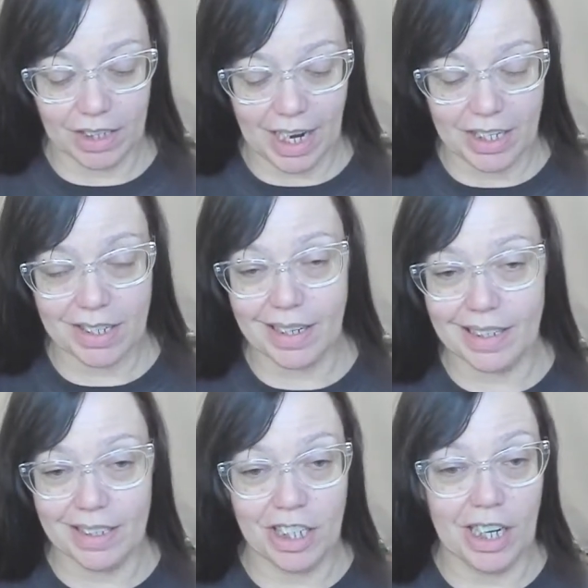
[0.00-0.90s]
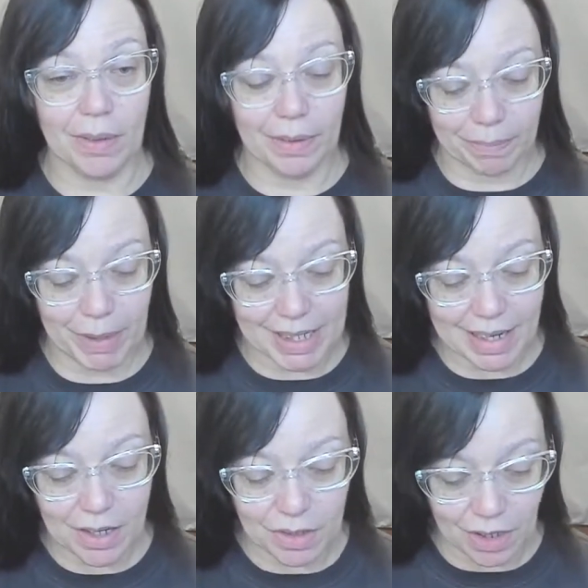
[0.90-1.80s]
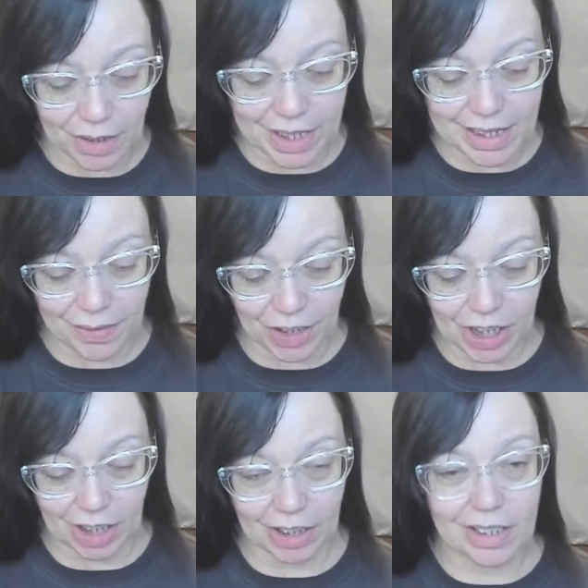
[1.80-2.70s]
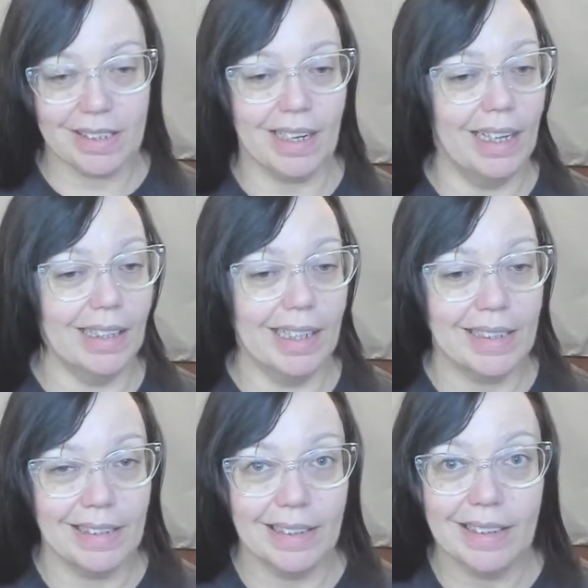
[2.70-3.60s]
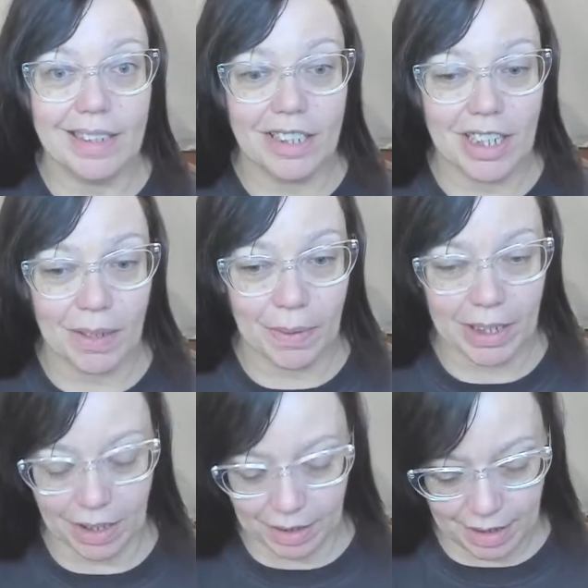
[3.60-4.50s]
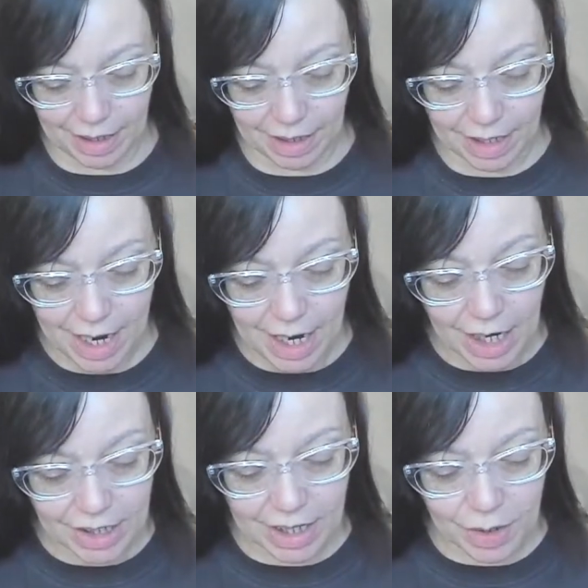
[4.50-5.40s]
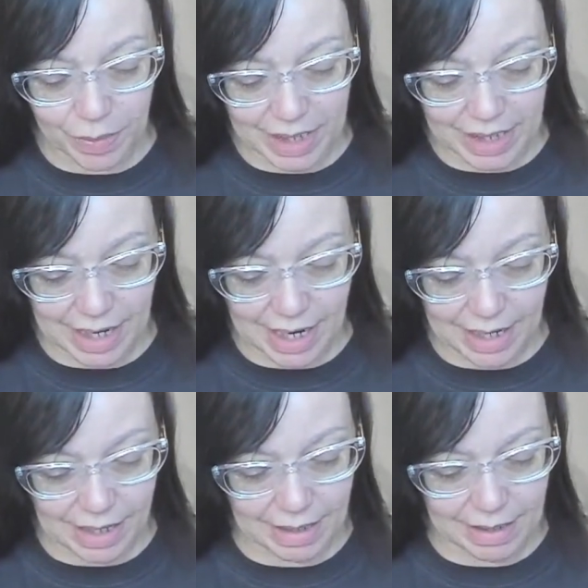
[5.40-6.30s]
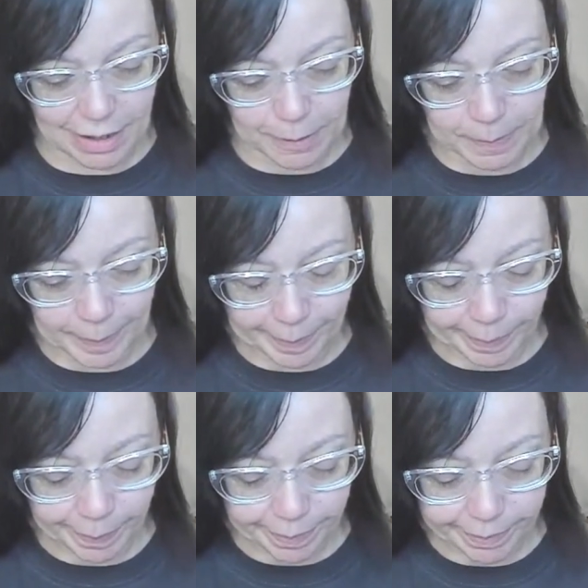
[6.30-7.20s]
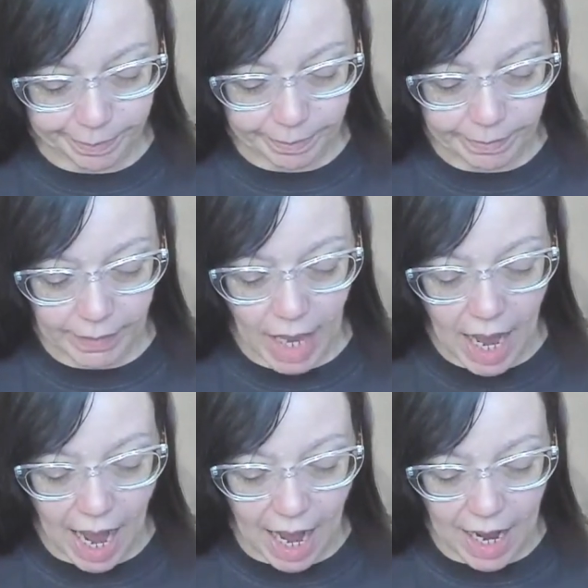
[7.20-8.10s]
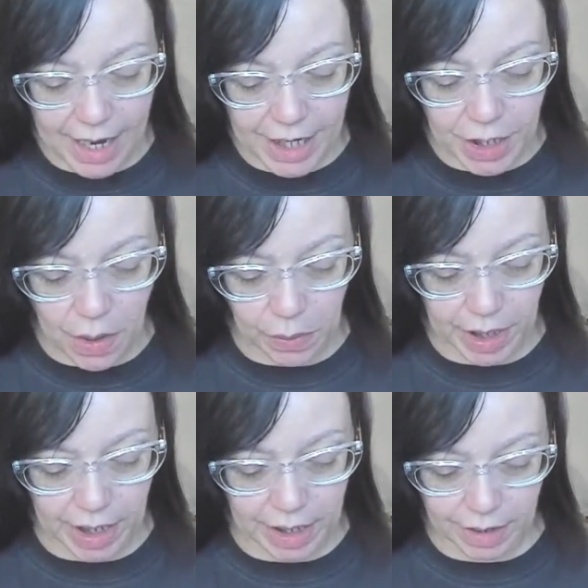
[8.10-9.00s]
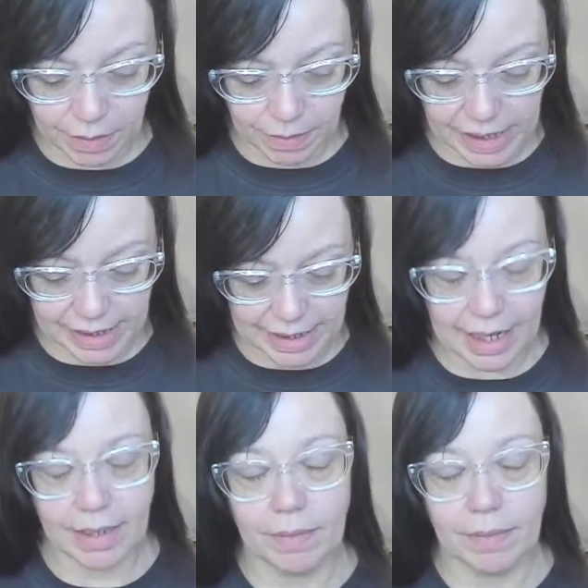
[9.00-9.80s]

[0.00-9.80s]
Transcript: I just like to share because I used all these different colors. I like to share what color they are. So this one says I Yoga Reset.